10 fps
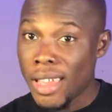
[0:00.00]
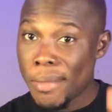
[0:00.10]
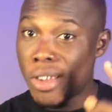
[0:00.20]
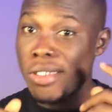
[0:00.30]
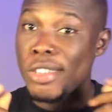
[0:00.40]

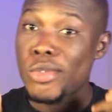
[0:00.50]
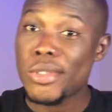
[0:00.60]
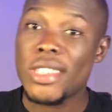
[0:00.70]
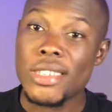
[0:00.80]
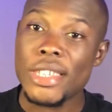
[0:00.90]
Because the
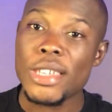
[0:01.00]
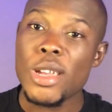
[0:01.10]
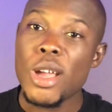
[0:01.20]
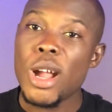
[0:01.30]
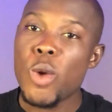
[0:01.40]
truth is,
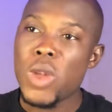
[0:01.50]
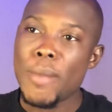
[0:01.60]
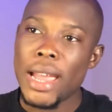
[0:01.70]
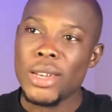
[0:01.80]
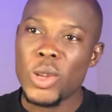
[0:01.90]

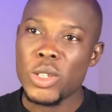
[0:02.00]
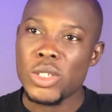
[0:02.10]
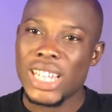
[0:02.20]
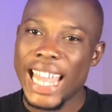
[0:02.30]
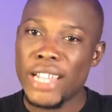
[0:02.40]
women
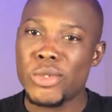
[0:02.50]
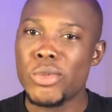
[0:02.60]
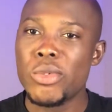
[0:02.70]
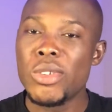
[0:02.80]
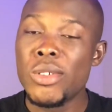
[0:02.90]
don't like
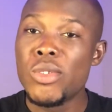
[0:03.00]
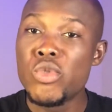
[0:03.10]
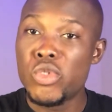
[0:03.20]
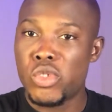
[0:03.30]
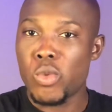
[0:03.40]
to
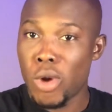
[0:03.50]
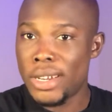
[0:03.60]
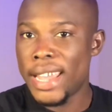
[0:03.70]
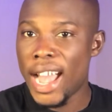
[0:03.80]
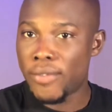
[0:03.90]
lose
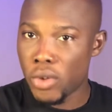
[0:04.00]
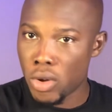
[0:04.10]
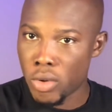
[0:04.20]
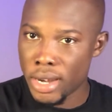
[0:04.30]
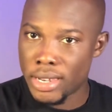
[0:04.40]
what they have
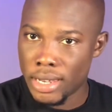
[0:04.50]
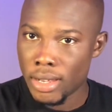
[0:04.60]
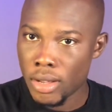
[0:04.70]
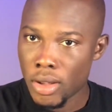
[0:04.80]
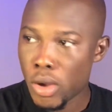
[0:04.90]
already
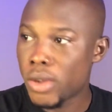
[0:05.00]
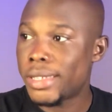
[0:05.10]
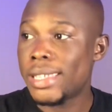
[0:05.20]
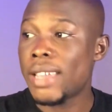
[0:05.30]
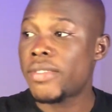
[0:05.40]

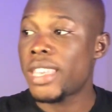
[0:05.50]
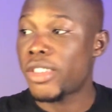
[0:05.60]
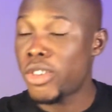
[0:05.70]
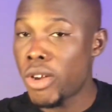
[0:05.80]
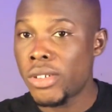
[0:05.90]
until they've
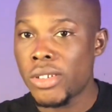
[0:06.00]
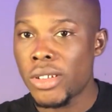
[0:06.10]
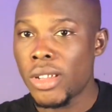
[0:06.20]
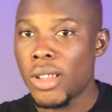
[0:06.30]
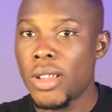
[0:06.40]
secured
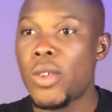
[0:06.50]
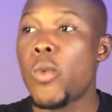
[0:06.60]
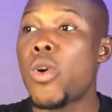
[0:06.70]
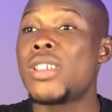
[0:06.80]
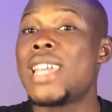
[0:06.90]

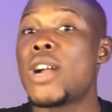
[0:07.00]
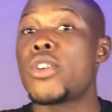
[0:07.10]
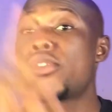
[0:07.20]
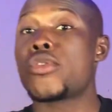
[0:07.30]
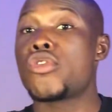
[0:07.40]
what they are
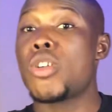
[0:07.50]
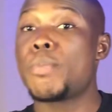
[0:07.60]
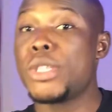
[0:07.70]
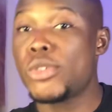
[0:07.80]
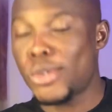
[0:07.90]
going to
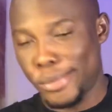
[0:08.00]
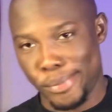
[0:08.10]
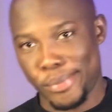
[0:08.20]
jump into.